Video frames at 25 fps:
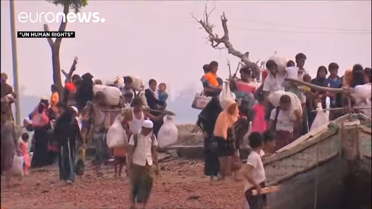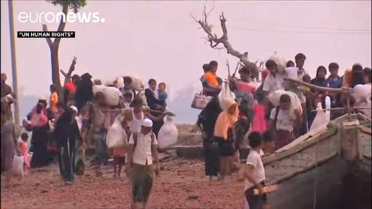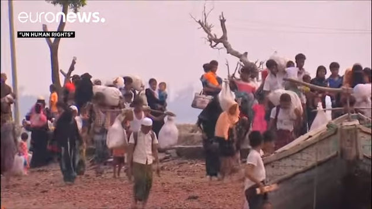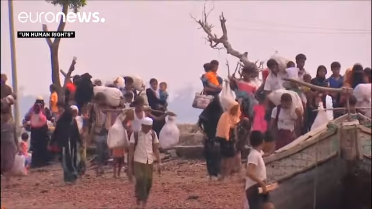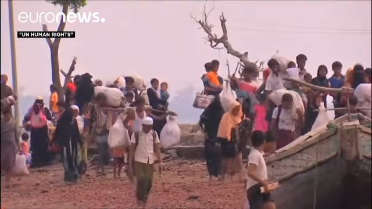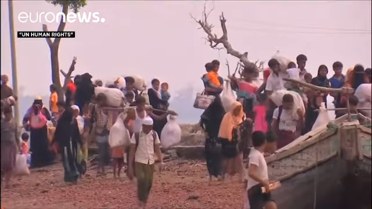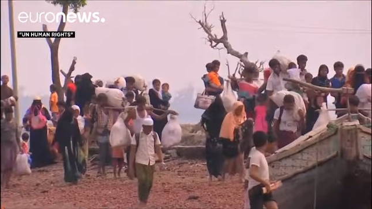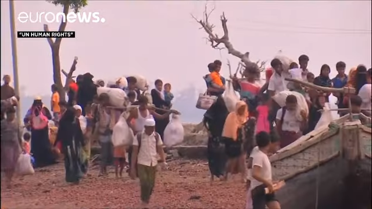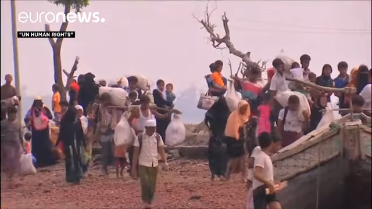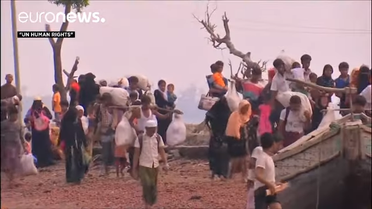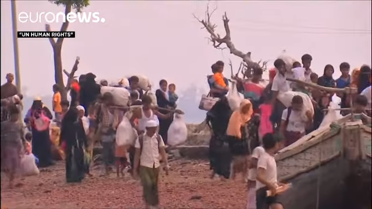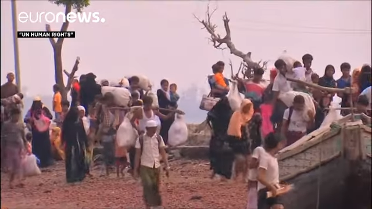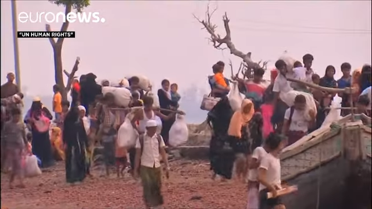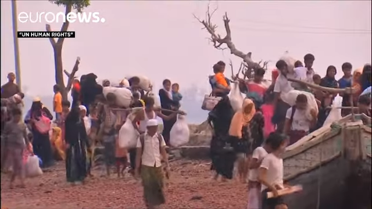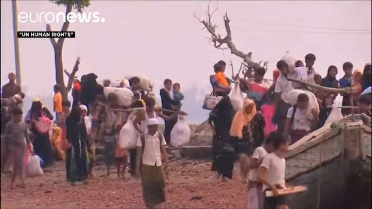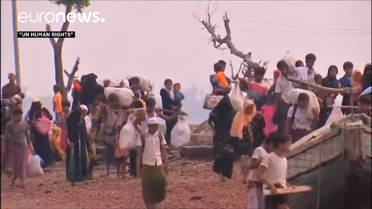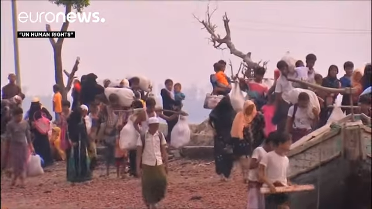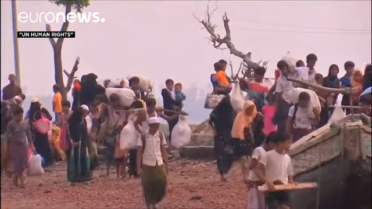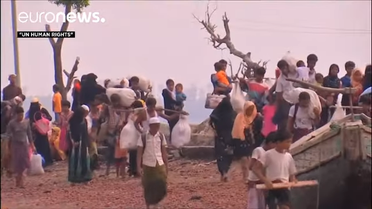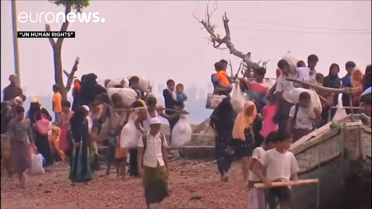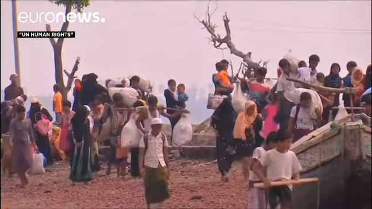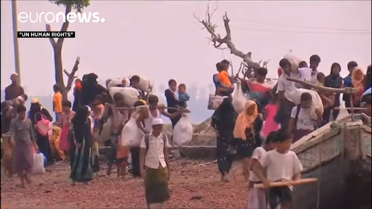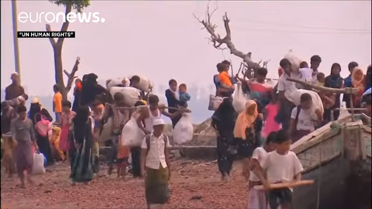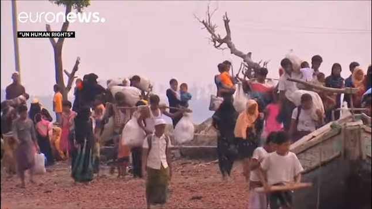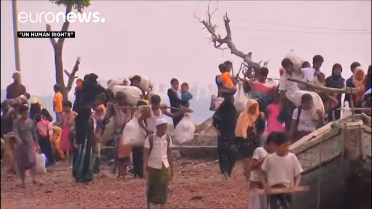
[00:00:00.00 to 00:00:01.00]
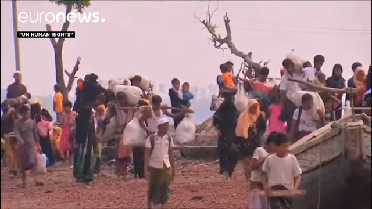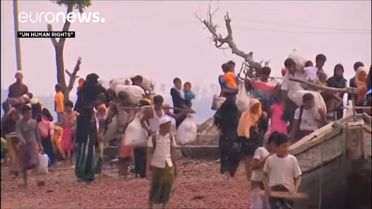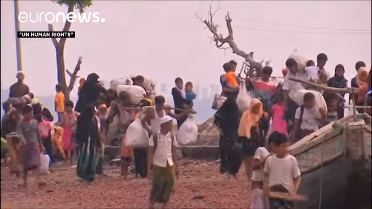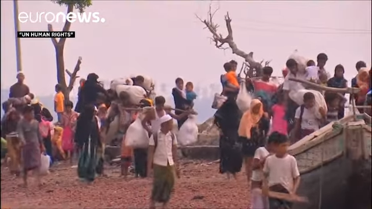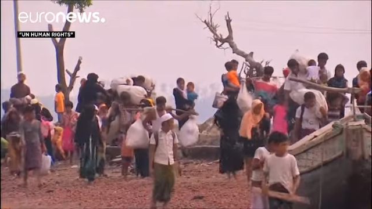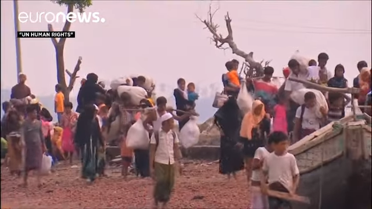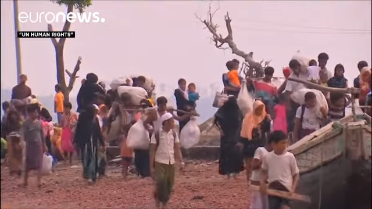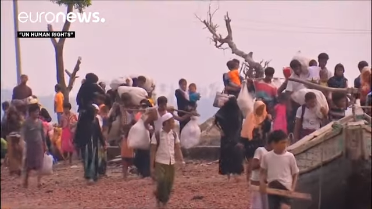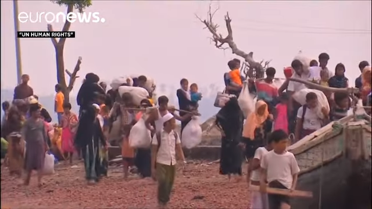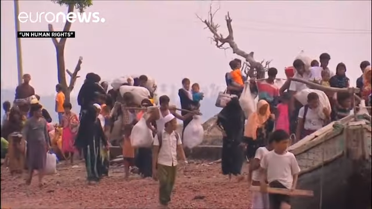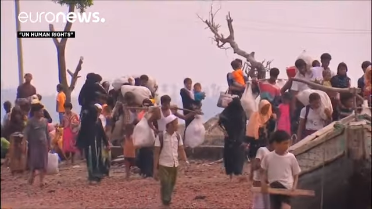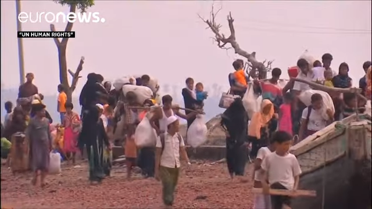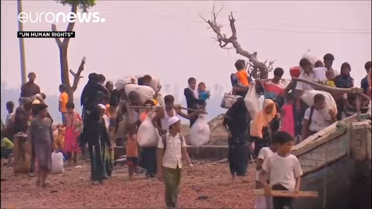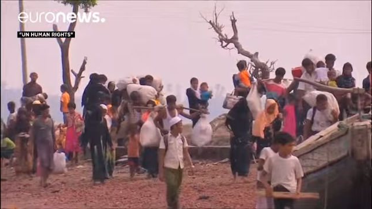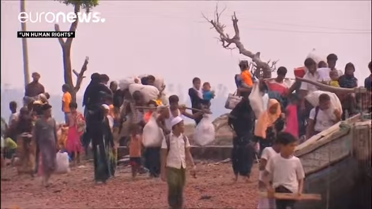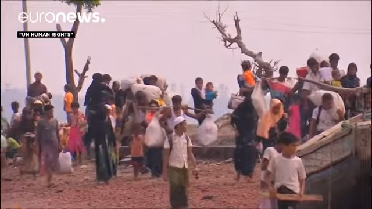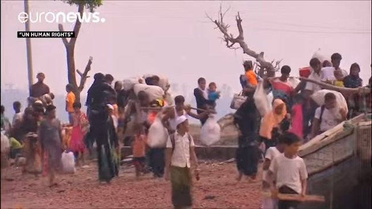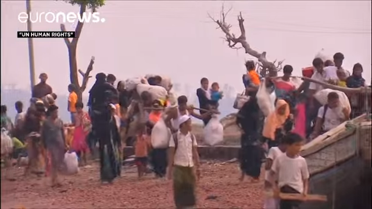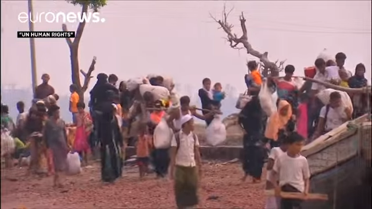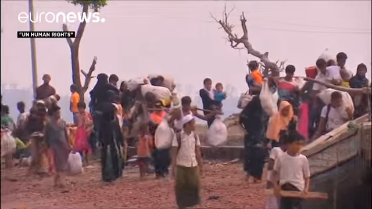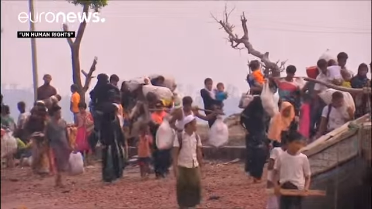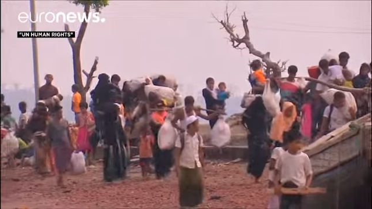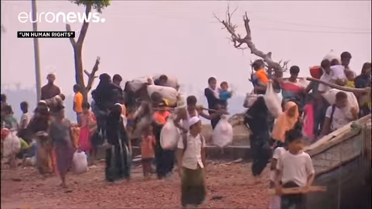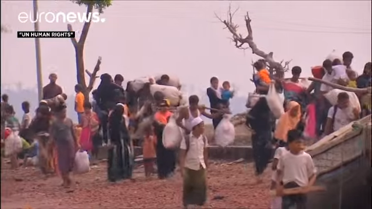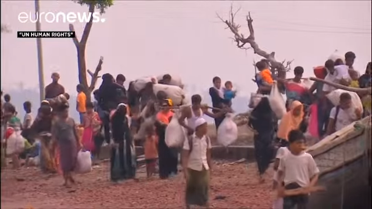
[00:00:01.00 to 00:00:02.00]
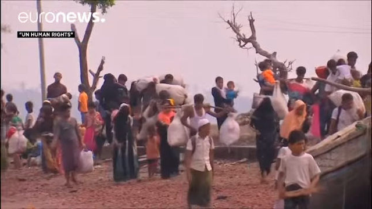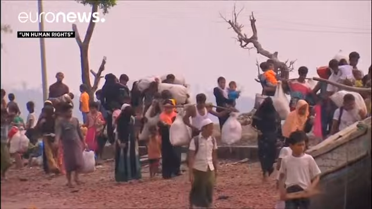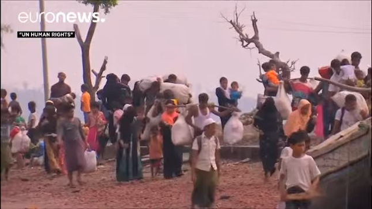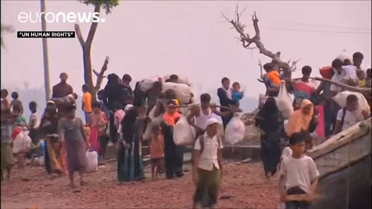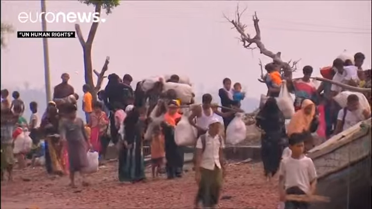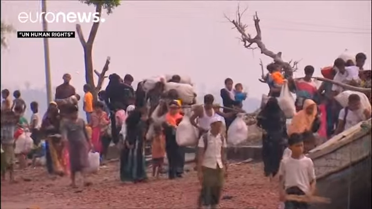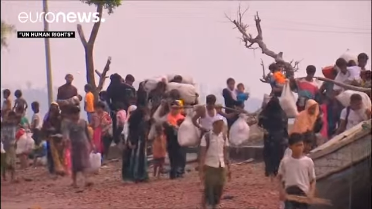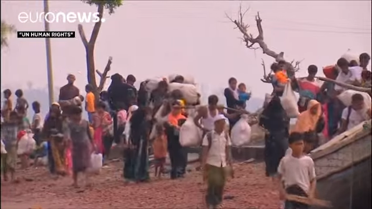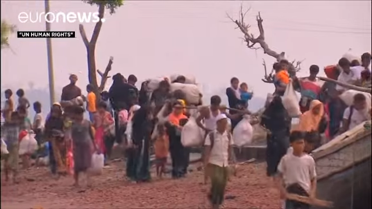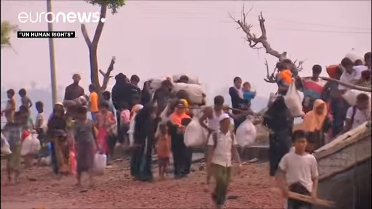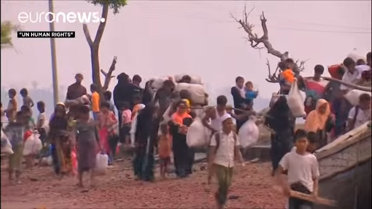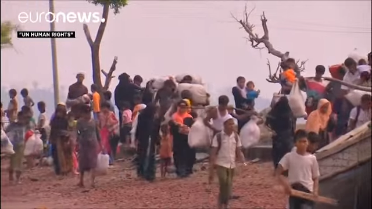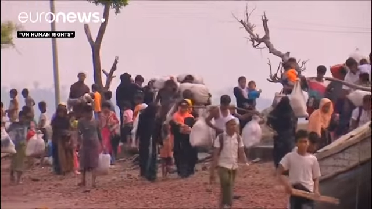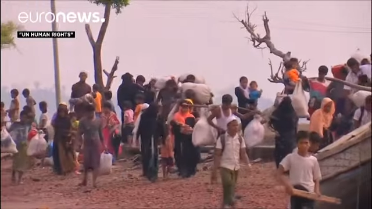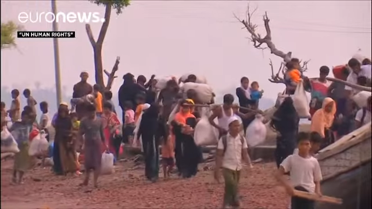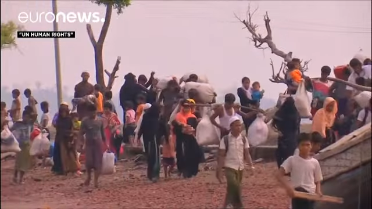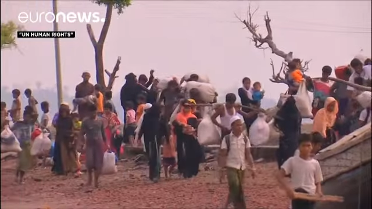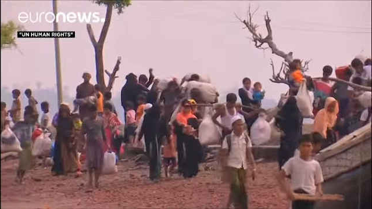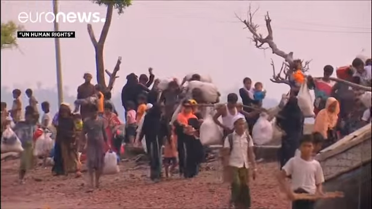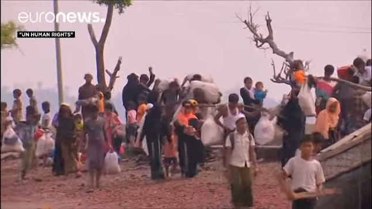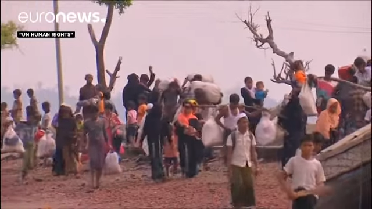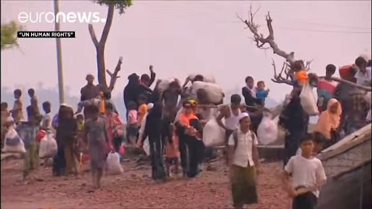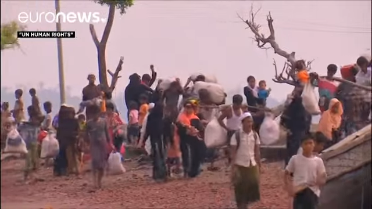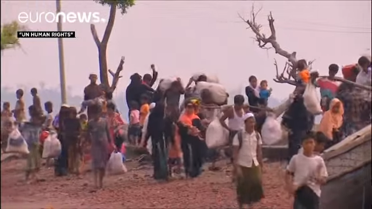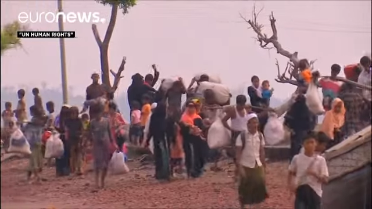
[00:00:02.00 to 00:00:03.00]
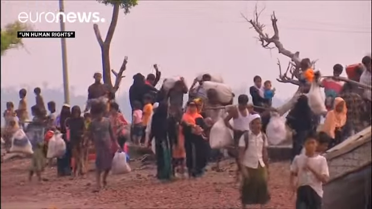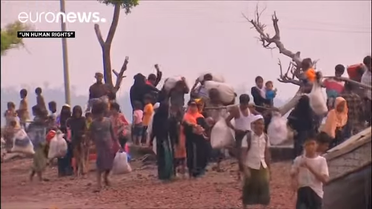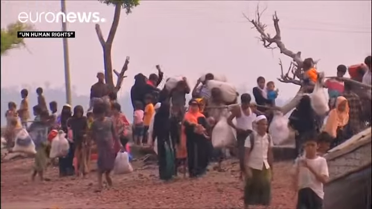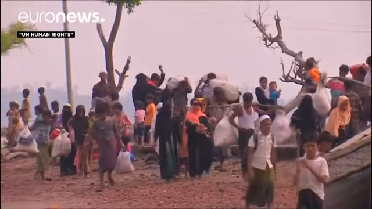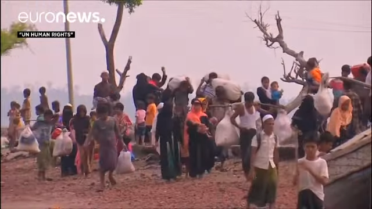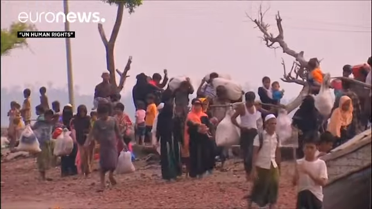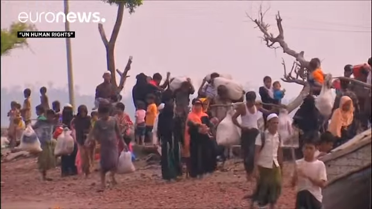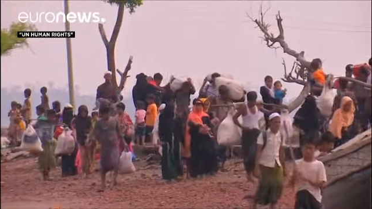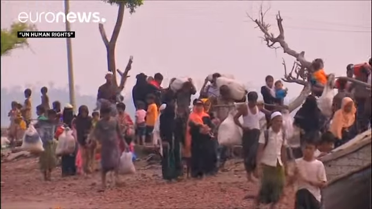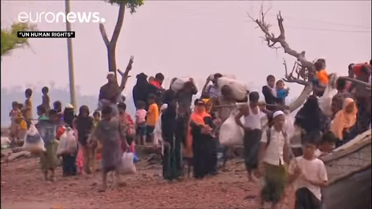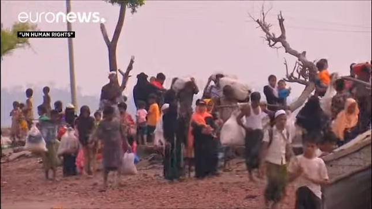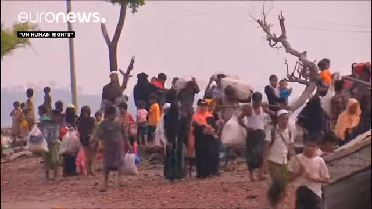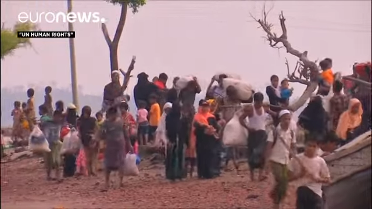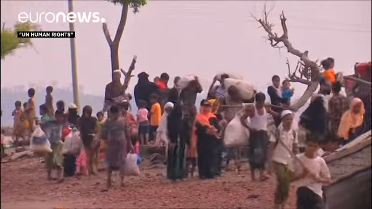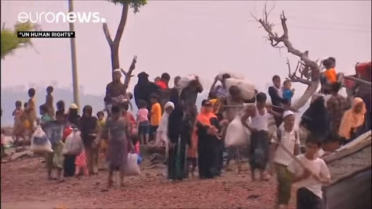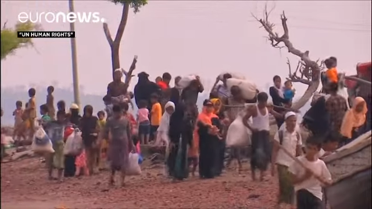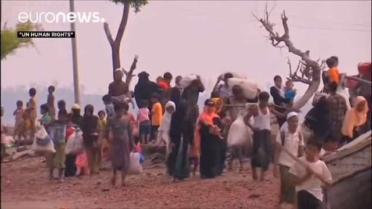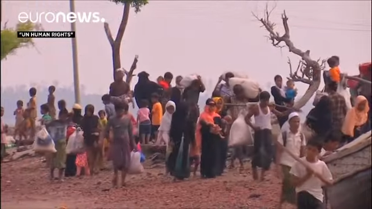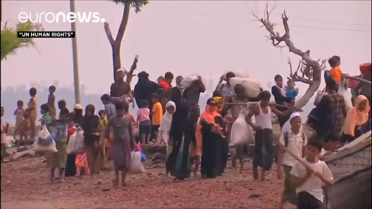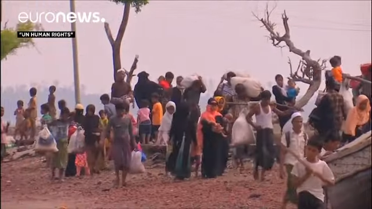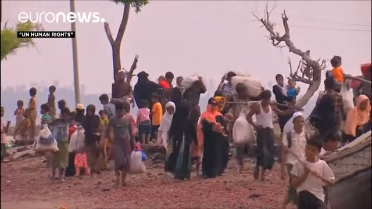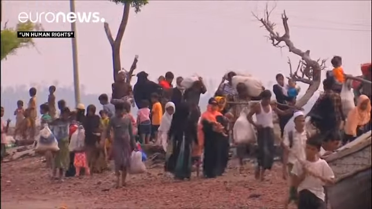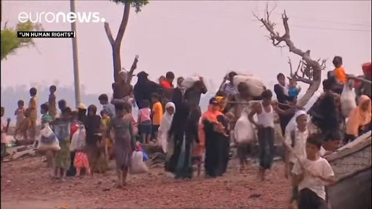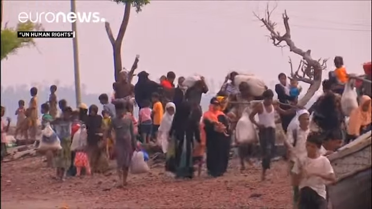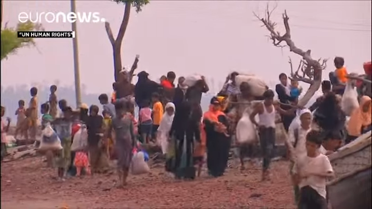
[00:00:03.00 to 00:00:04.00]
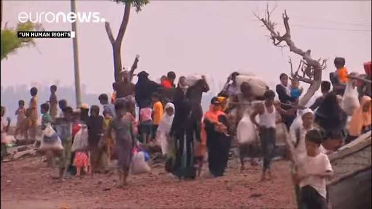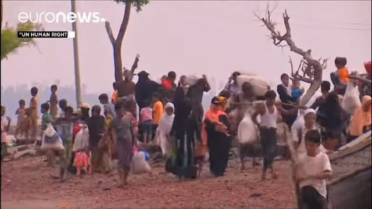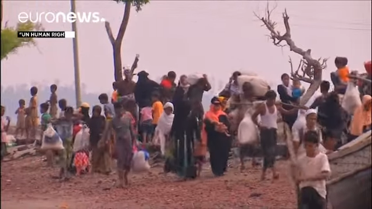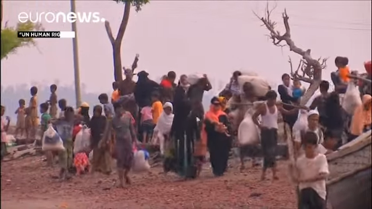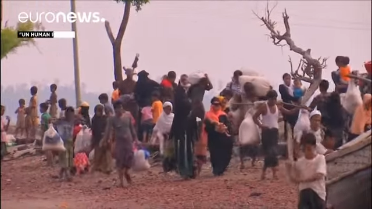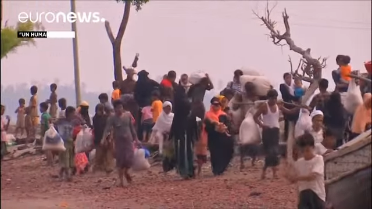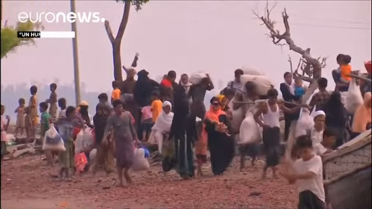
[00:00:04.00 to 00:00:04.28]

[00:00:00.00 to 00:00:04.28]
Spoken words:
No face is visible, so there are no lips to read.